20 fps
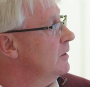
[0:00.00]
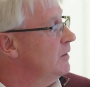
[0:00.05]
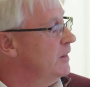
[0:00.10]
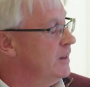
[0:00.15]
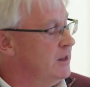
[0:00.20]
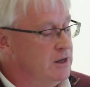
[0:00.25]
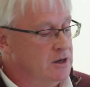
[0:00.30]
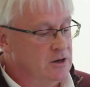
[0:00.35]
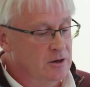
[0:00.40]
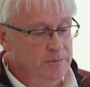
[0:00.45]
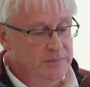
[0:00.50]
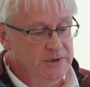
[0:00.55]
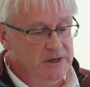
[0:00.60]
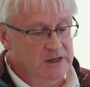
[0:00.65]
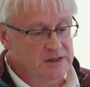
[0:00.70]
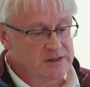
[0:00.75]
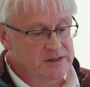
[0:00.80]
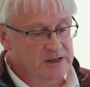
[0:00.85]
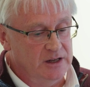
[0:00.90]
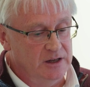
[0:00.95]
The company
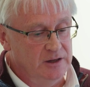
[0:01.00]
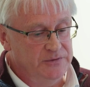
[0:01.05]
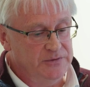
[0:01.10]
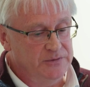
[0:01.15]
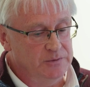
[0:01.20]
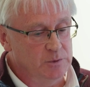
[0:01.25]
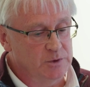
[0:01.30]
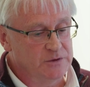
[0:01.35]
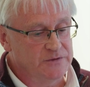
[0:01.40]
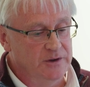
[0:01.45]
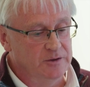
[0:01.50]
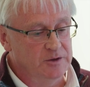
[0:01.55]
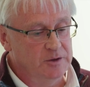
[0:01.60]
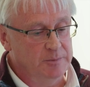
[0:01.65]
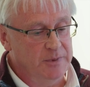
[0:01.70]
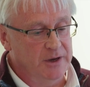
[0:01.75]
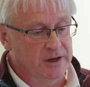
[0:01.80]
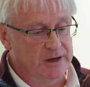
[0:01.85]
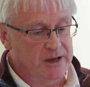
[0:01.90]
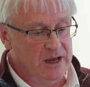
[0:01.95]
itself was founded
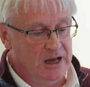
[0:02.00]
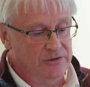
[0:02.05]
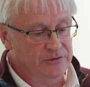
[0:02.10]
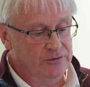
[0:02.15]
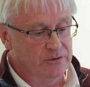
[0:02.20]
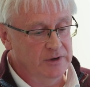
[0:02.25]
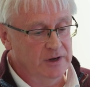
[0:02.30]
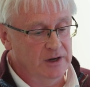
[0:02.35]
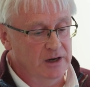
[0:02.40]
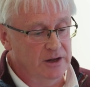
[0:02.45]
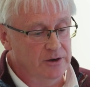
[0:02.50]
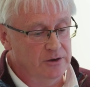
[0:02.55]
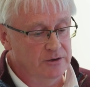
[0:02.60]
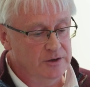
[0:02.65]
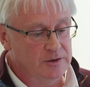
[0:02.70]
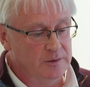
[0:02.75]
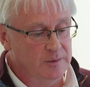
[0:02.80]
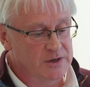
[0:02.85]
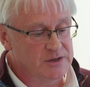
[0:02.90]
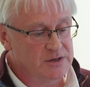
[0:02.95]
by Catherine and Leonard
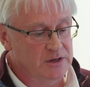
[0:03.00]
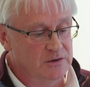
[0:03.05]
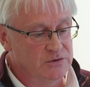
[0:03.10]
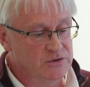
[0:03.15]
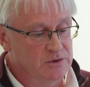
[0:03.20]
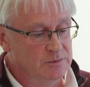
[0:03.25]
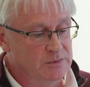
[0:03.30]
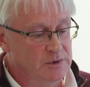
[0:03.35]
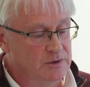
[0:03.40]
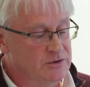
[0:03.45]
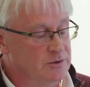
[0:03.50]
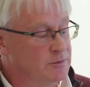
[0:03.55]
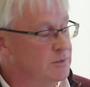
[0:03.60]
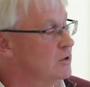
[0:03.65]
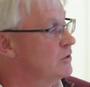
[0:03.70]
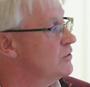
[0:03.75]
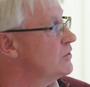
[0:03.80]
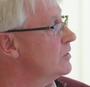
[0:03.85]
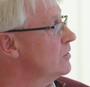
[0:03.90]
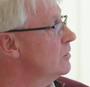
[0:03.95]
and myself some
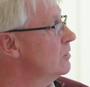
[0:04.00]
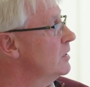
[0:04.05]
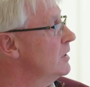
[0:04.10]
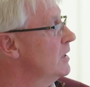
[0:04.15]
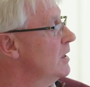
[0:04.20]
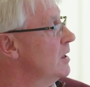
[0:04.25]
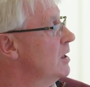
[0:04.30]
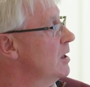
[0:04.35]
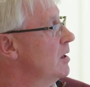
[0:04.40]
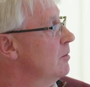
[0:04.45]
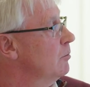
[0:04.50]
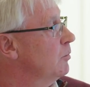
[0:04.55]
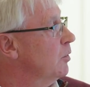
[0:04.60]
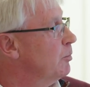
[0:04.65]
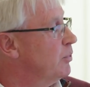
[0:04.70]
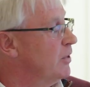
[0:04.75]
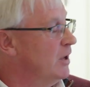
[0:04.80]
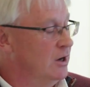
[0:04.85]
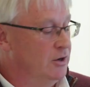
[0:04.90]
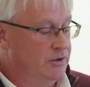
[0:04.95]
years ago. But
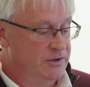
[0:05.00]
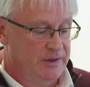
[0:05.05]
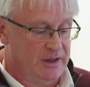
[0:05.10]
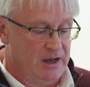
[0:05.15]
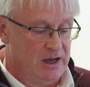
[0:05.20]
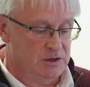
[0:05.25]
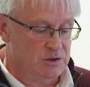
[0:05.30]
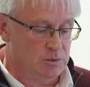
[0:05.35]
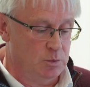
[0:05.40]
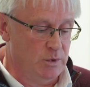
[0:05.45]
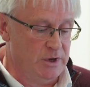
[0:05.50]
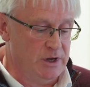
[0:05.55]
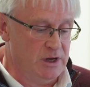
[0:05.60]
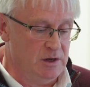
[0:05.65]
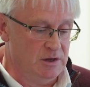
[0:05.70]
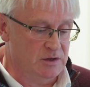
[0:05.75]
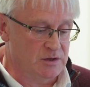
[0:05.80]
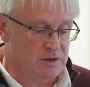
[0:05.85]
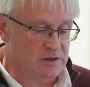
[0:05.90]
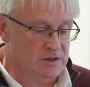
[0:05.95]
prior to that,
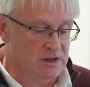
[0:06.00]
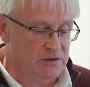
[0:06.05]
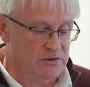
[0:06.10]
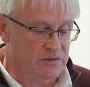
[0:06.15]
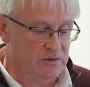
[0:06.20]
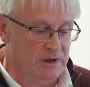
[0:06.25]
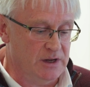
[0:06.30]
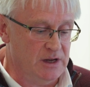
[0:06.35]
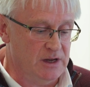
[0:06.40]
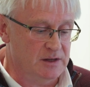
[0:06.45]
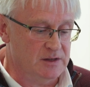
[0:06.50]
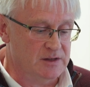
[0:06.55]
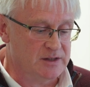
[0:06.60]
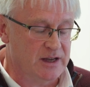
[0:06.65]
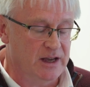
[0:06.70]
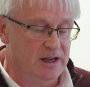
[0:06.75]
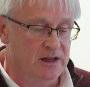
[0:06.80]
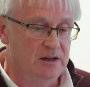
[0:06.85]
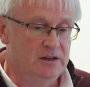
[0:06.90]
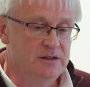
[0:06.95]
we successfully
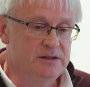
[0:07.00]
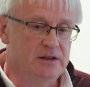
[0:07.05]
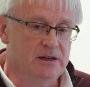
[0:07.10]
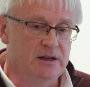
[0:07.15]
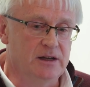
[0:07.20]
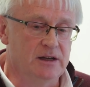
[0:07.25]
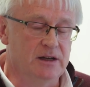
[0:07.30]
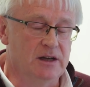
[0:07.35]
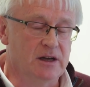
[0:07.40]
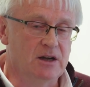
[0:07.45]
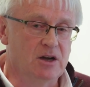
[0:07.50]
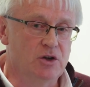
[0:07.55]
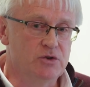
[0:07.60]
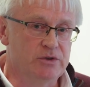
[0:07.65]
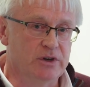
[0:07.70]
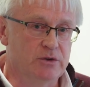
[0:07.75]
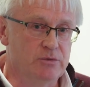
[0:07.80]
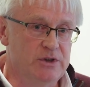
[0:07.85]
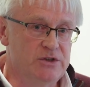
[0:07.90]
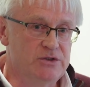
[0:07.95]
scaled a
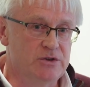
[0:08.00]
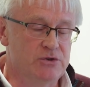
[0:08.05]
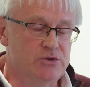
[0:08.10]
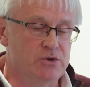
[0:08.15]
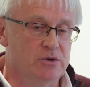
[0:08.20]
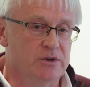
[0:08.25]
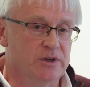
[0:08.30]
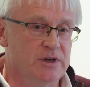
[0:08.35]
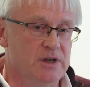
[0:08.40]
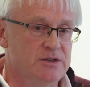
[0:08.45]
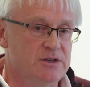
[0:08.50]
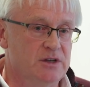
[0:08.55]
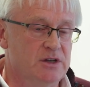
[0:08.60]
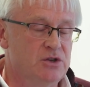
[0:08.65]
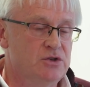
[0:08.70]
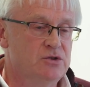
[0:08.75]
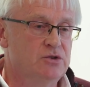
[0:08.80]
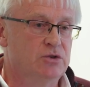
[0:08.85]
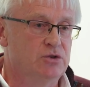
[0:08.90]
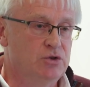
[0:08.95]
contract research
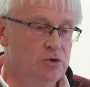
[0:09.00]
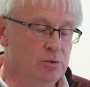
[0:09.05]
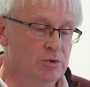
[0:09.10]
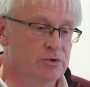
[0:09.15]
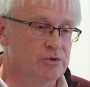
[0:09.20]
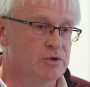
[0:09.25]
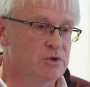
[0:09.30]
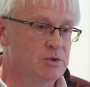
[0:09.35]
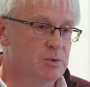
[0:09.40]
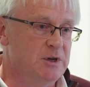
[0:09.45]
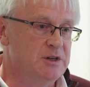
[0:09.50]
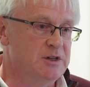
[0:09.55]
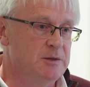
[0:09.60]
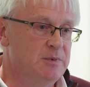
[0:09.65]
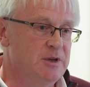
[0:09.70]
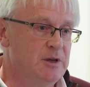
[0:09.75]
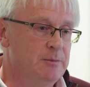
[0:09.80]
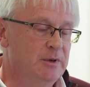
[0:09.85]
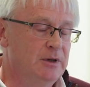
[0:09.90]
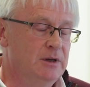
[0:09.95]
organization to 220
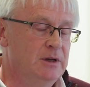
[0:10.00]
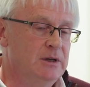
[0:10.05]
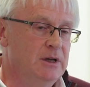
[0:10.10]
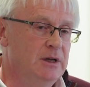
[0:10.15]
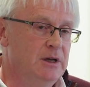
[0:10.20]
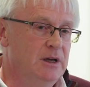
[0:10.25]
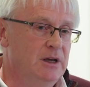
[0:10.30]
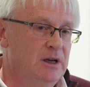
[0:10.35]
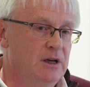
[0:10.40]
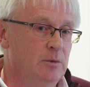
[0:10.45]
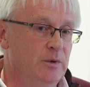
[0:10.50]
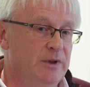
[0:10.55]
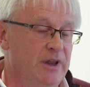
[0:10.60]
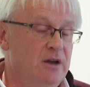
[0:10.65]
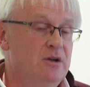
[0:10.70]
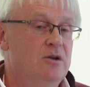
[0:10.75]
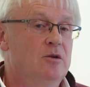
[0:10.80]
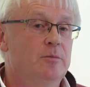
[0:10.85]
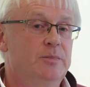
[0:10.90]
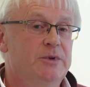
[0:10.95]
people. And when
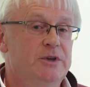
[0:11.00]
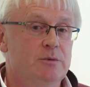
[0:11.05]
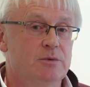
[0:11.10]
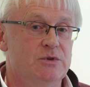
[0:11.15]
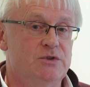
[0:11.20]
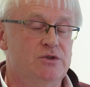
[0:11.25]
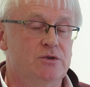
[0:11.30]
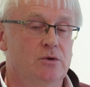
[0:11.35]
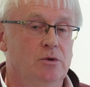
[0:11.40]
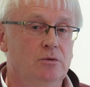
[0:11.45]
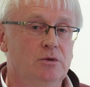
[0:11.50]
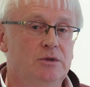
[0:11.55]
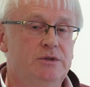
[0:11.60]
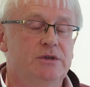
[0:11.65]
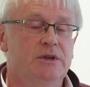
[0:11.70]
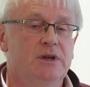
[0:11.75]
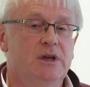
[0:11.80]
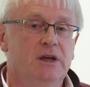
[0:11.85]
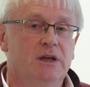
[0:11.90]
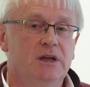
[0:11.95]
that company was sold,
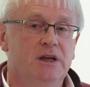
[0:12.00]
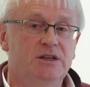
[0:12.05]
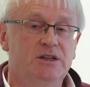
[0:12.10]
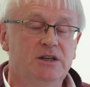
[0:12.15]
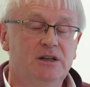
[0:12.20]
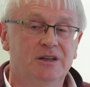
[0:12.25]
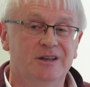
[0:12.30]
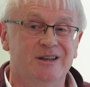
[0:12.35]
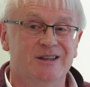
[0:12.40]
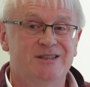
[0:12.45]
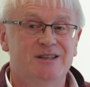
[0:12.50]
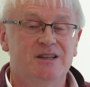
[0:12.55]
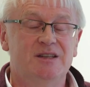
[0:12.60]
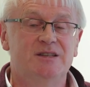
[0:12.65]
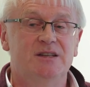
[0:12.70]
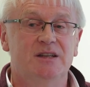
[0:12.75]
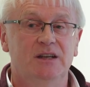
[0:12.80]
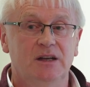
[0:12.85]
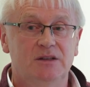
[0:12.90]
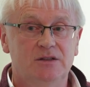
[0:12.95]
it yielded a
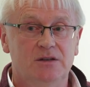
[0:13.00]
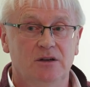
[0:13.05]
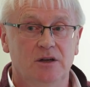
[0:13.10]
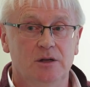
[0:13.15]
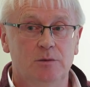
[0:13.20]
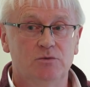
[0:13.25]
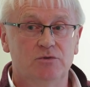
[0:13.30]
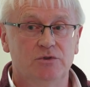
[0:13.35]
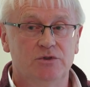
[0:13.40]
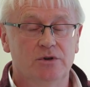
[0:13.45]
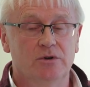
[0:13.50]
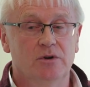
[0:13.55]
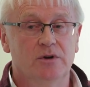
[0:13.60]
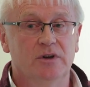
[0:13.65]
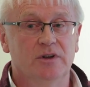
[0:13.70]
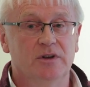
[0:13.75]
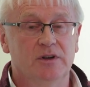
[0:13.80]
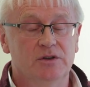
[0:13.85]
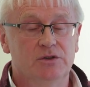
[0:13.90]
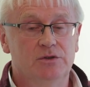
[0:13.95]
68 times
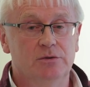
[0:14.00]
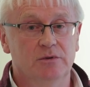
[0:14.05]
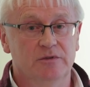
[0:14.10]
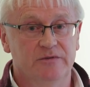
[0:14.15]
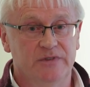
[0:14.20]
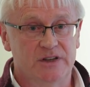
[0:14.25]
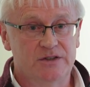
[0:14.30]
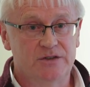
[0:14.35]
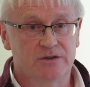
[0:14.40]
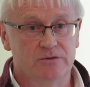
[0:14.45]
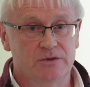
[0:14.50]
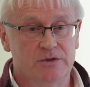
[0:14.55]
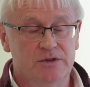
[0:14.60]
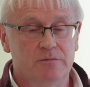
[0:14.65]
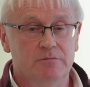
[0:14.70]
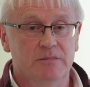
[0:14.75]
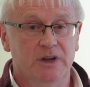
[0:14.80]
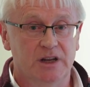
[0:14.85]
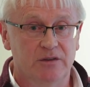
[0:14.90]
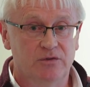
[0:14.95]
return to investors,
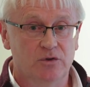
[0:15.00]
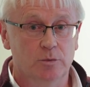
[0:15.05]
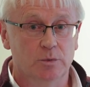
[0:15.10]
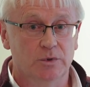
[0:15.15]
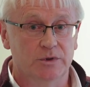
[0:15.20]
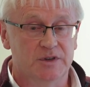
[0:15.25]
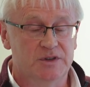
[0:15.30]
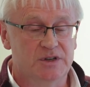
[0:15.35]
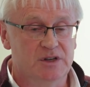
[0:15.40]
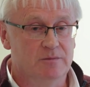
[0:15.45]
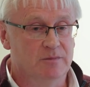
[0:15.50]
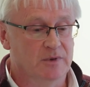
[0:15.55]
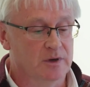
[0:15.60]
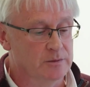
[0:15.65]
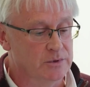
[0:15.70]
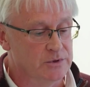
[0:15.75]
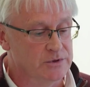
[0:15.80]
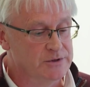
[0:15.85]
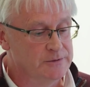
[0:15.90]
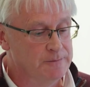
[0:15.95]
many of whom were the team
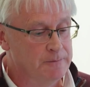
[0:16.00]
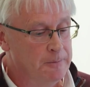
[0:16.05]
members.